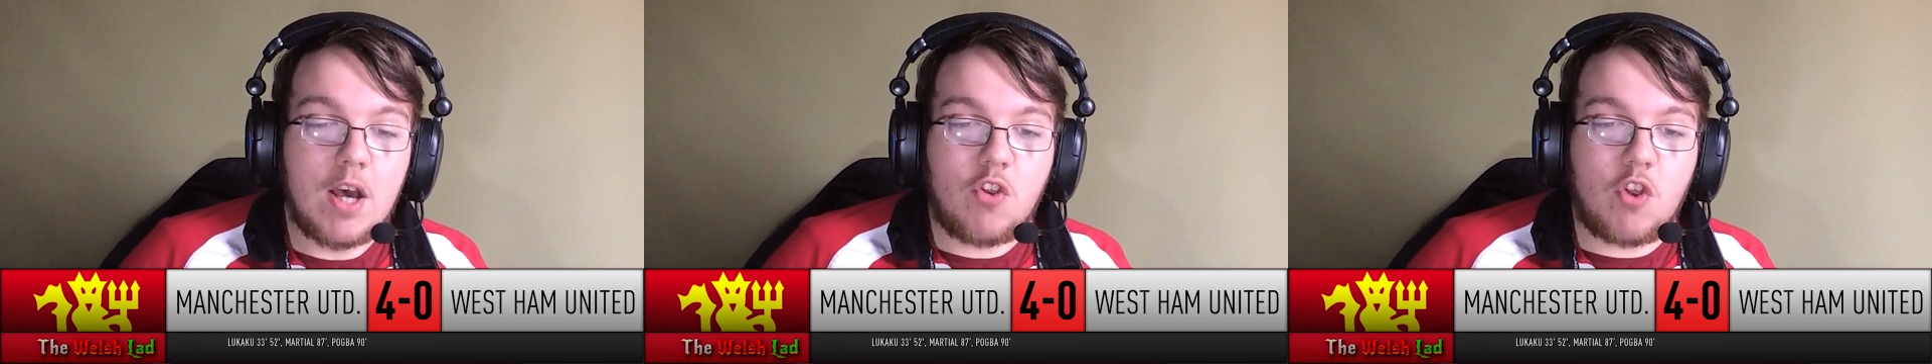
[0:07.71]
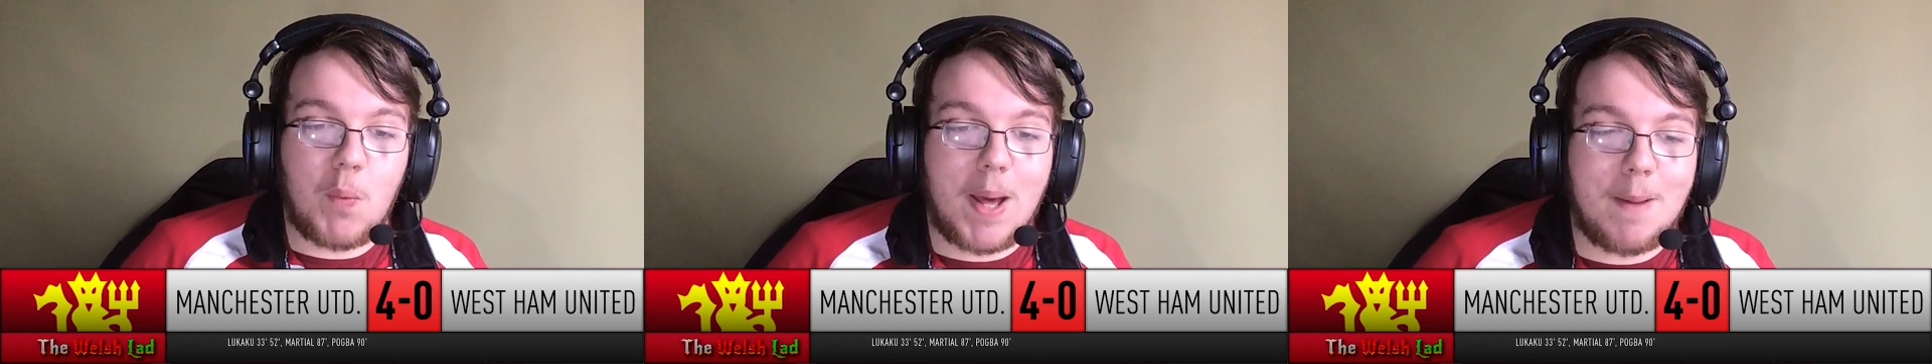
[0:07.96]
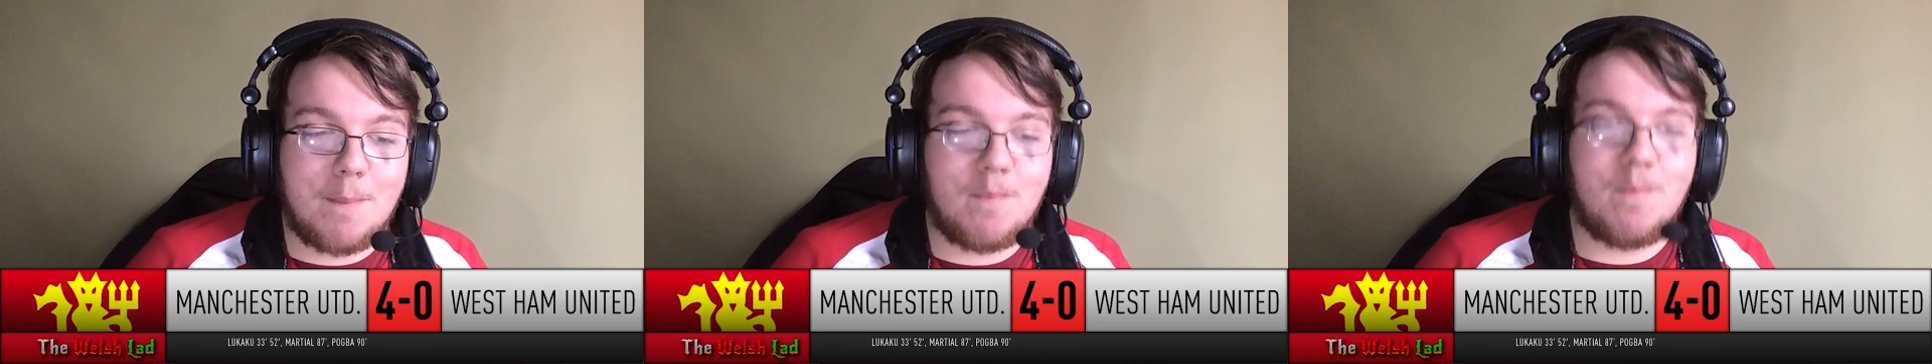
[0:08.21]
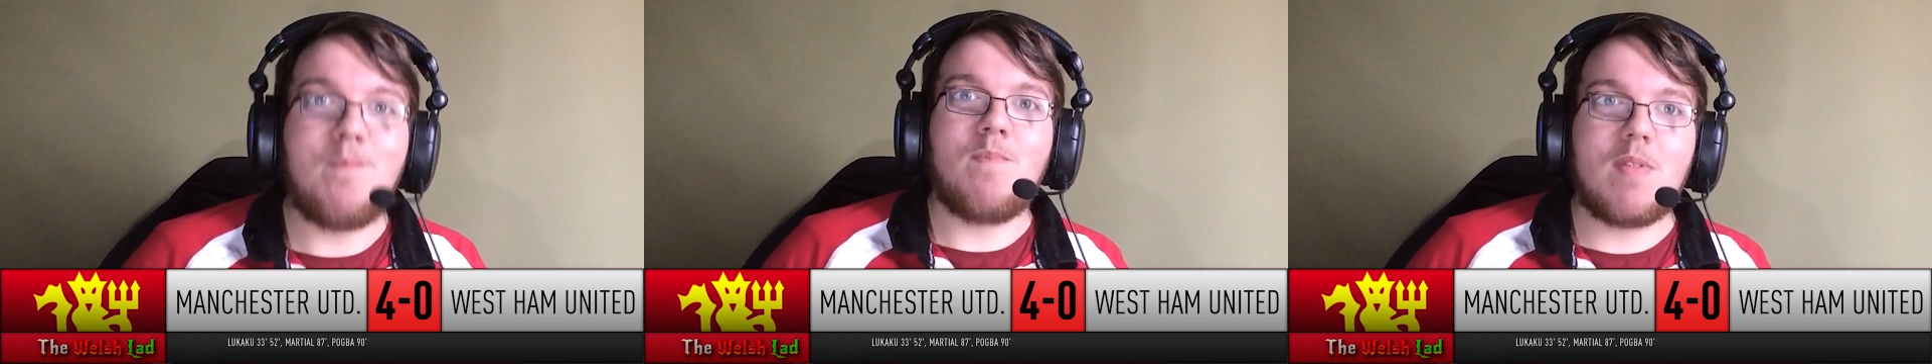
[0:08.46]
So, um,
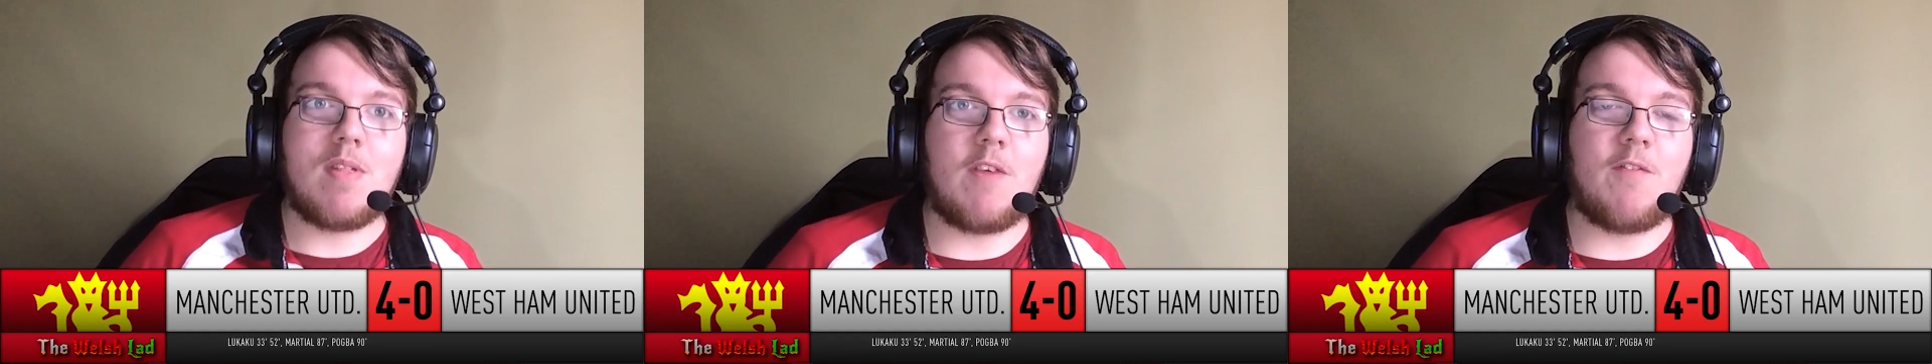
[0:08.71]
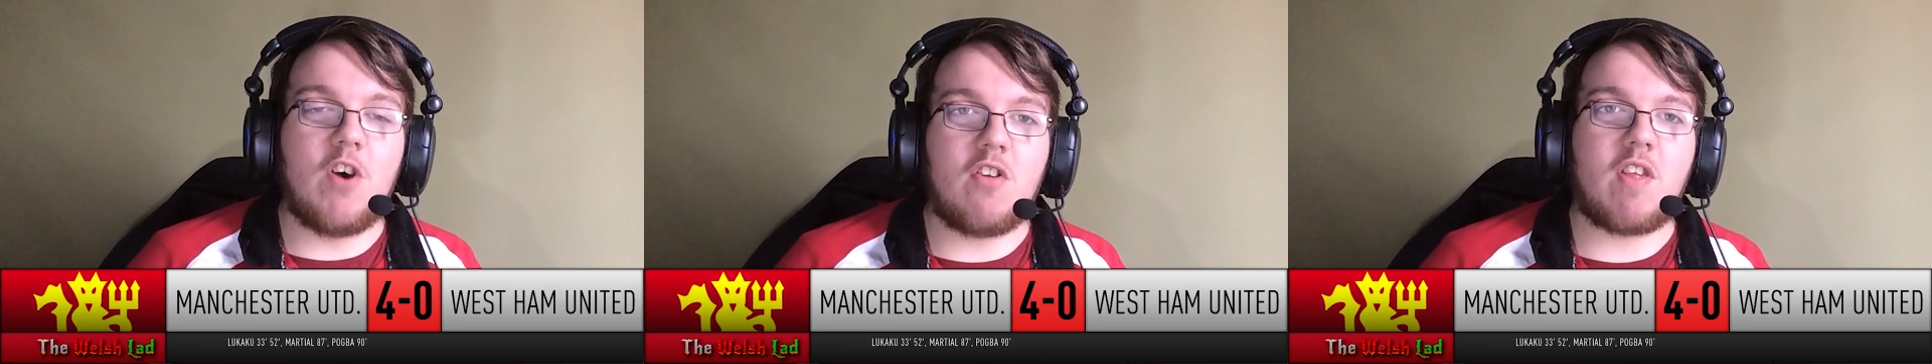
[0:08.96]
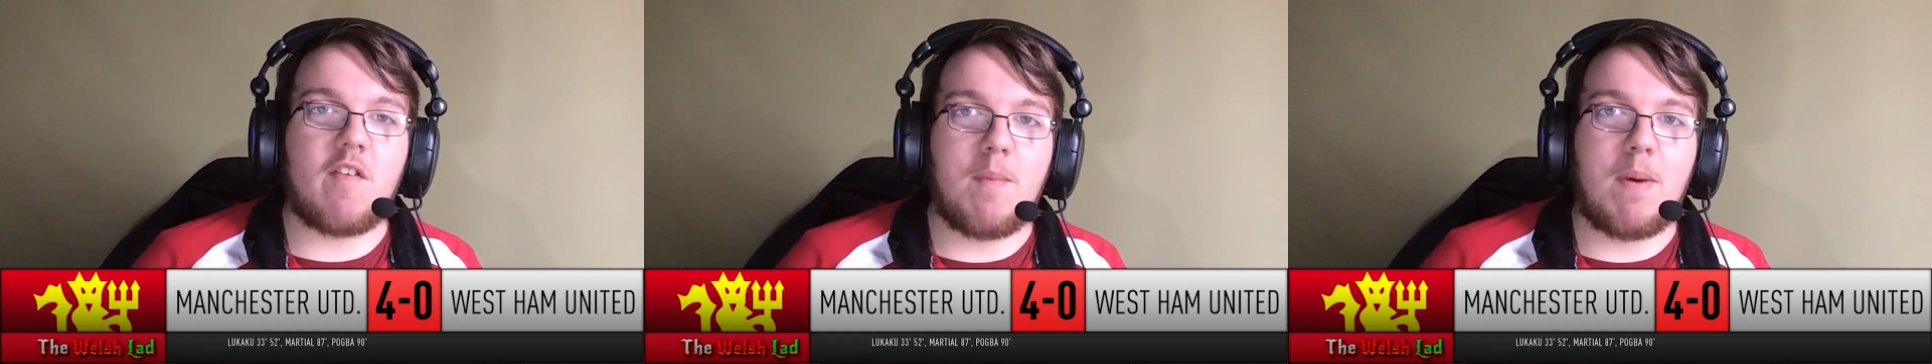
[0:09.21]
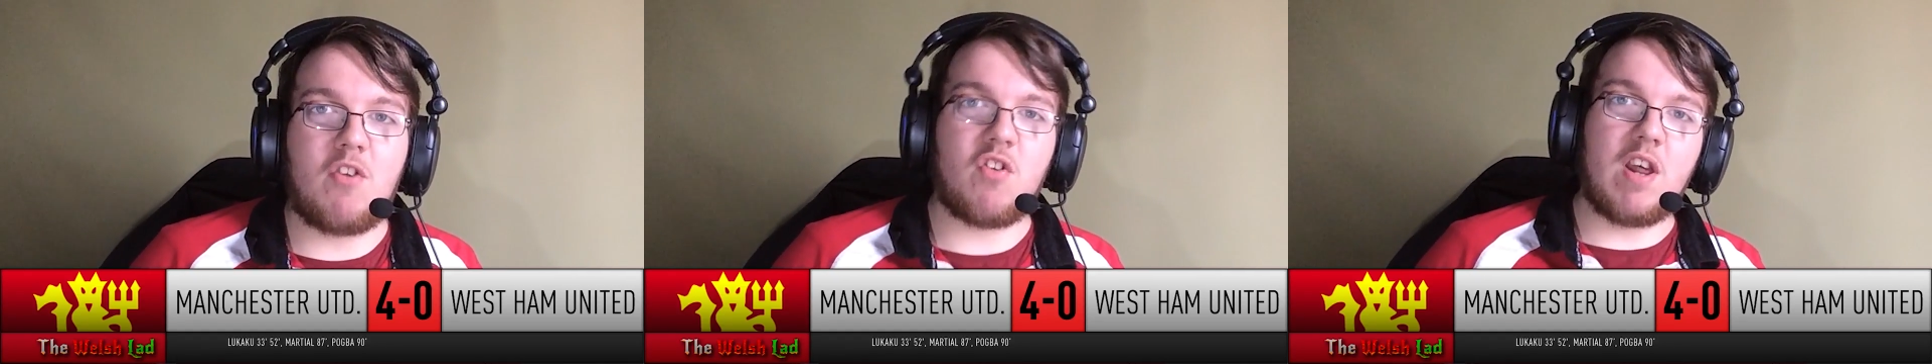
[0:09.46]
the first ever
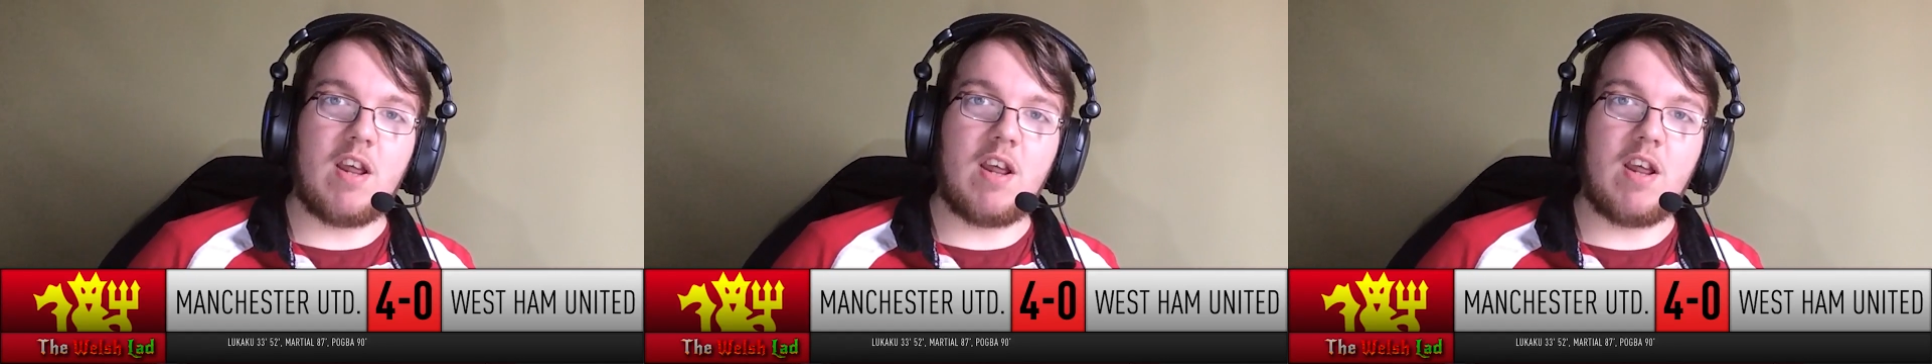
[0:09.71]
Manchester